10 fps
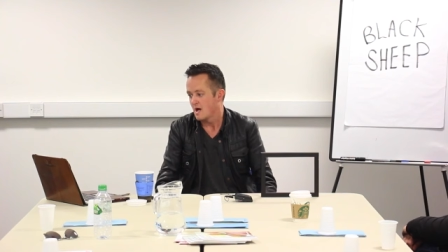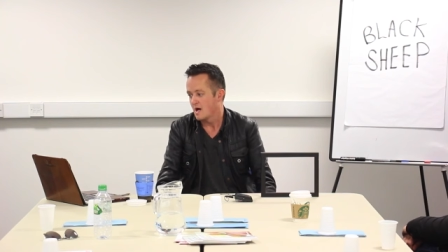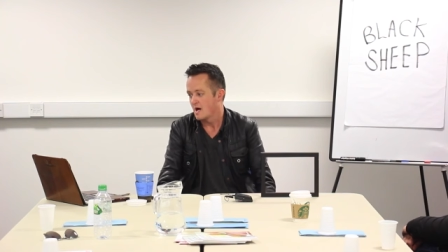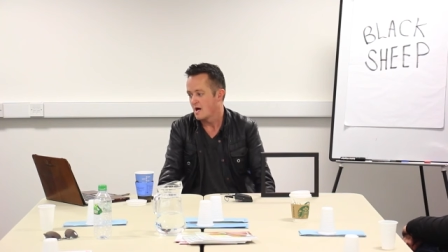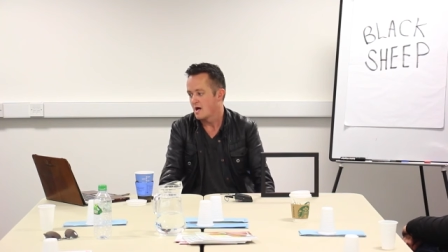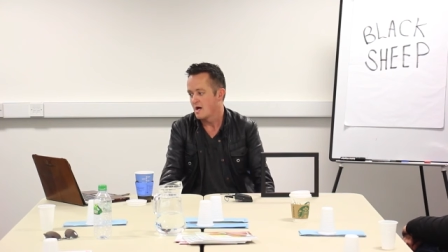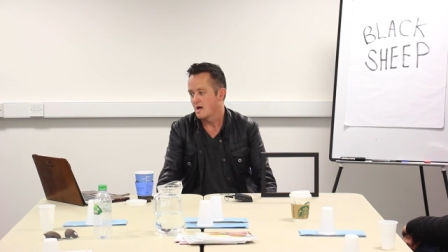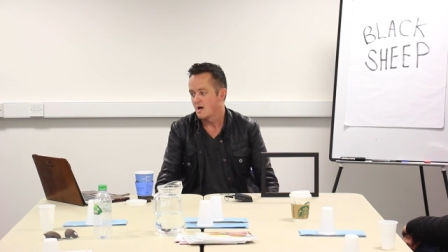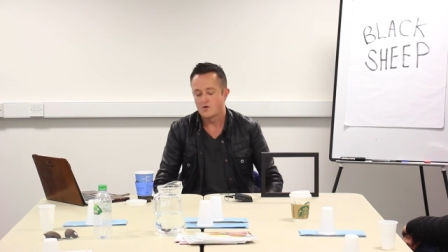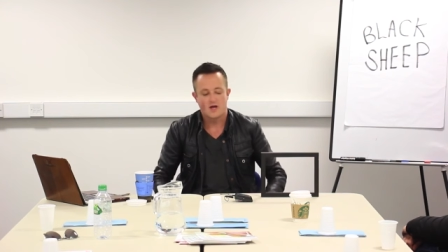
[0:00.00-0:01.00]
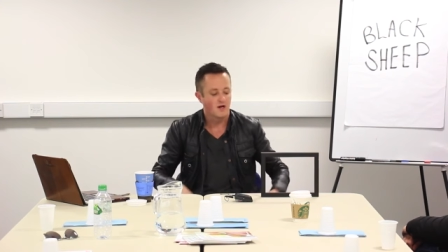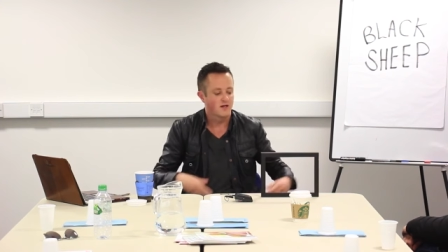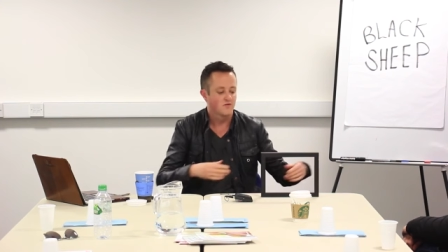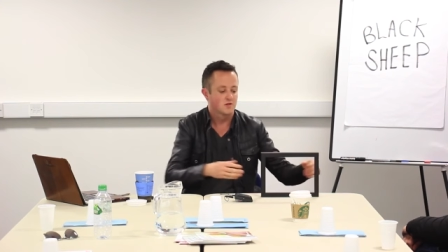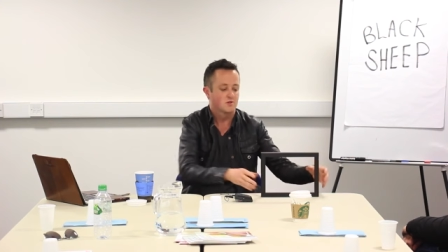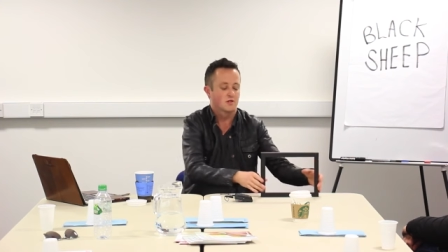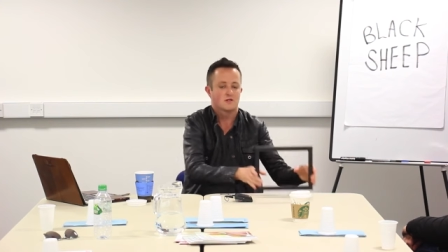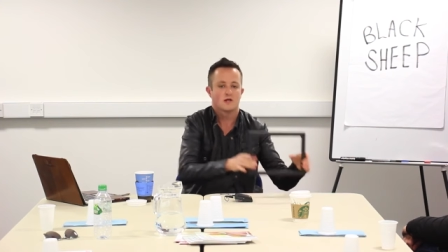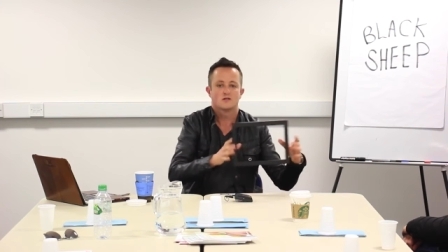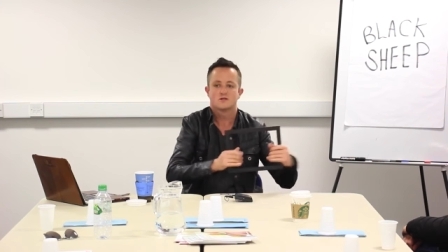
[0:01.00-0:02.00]
uh, okay, I'll give you some
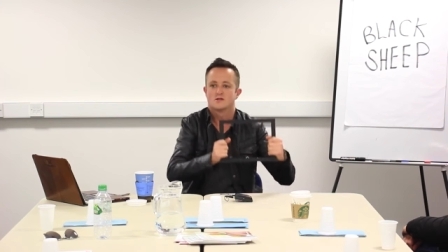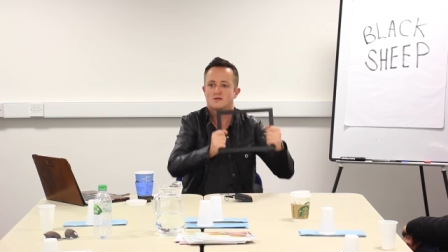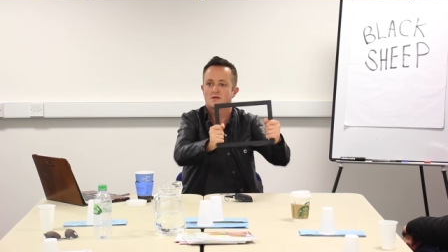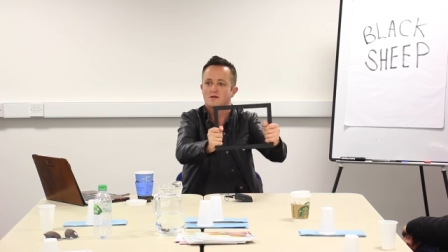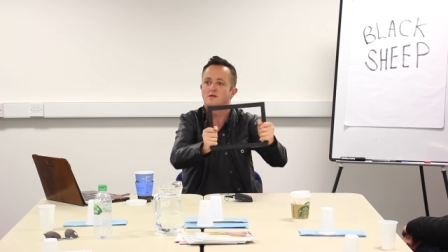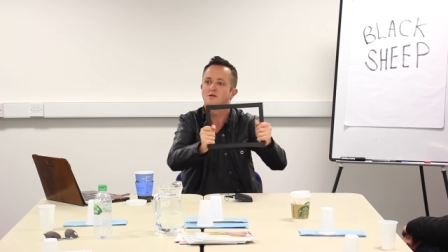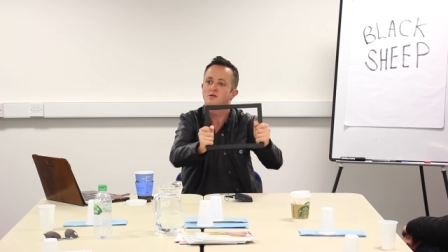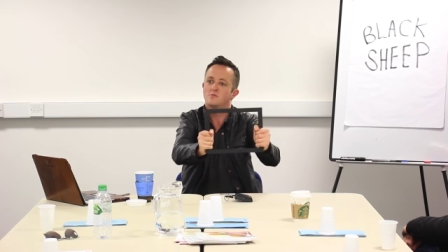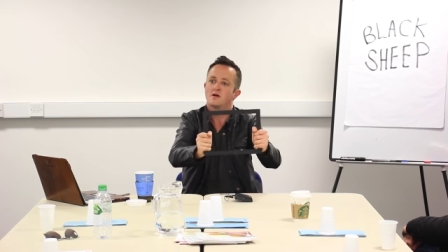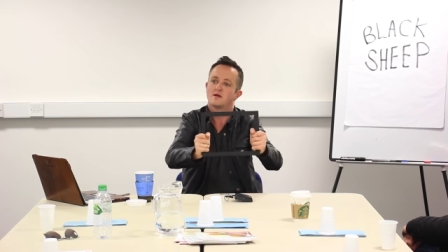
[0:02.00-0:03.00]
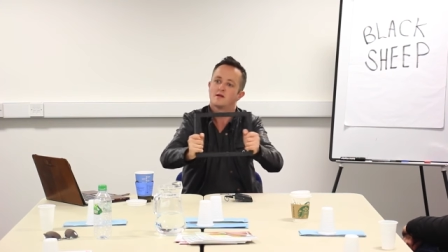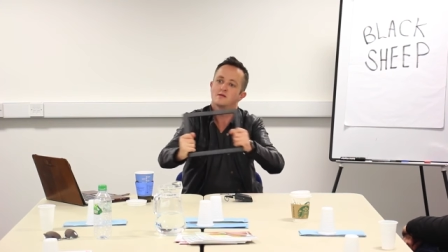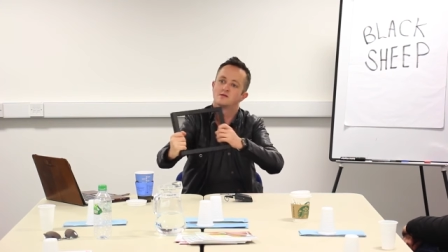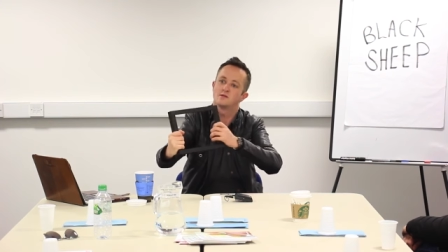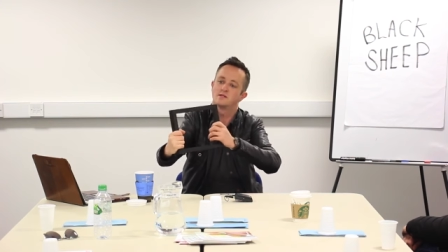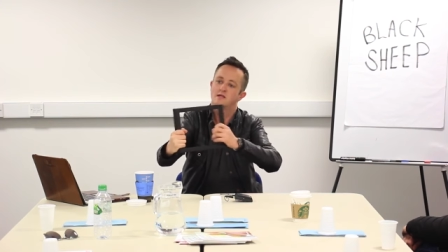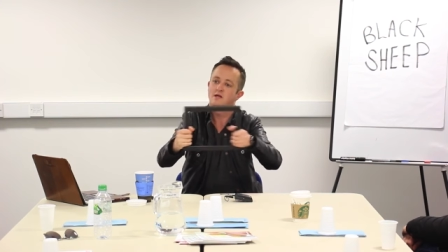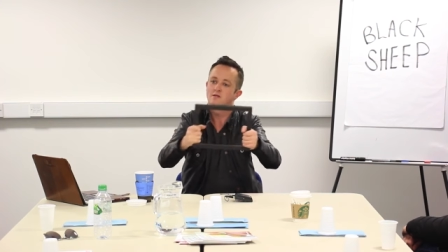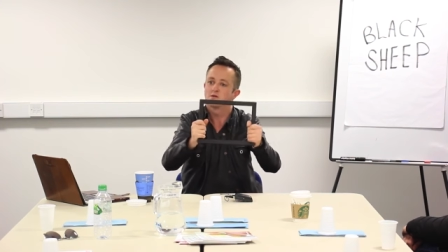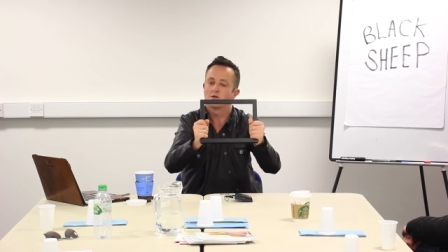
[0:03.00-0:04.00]
shit tests. You might get these on the
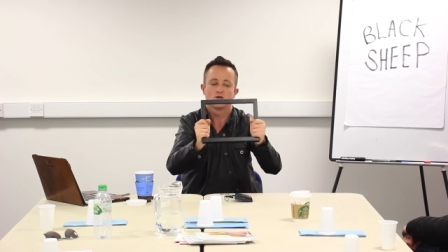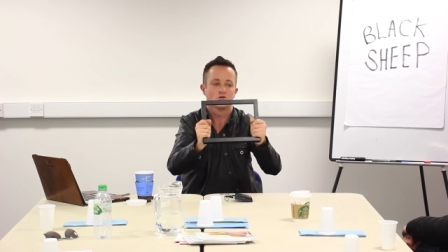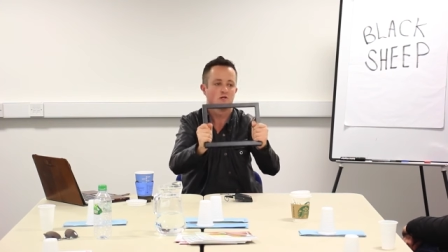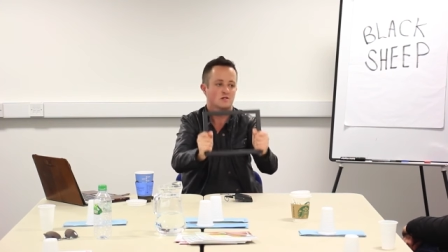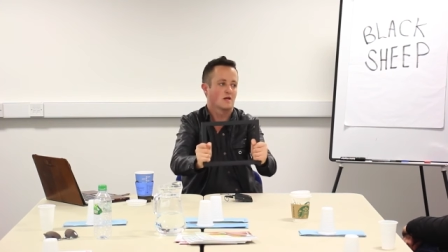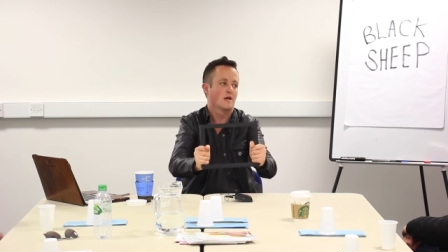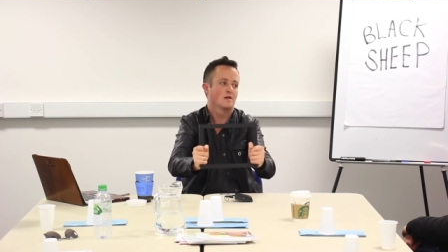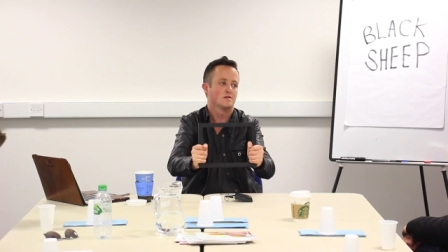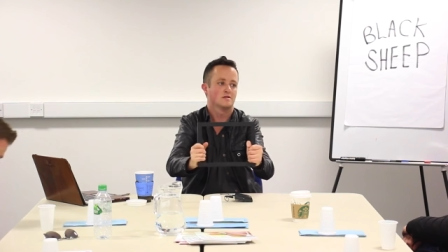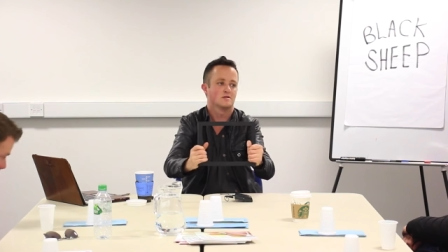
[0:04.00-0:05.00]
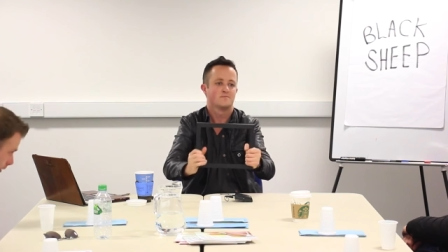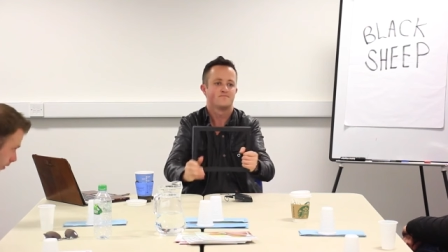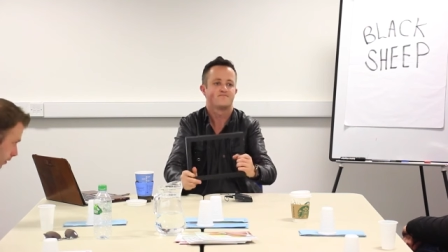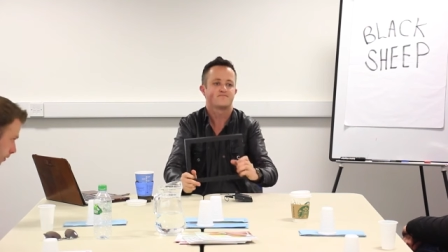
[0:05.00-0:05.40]
date. Okay, she says,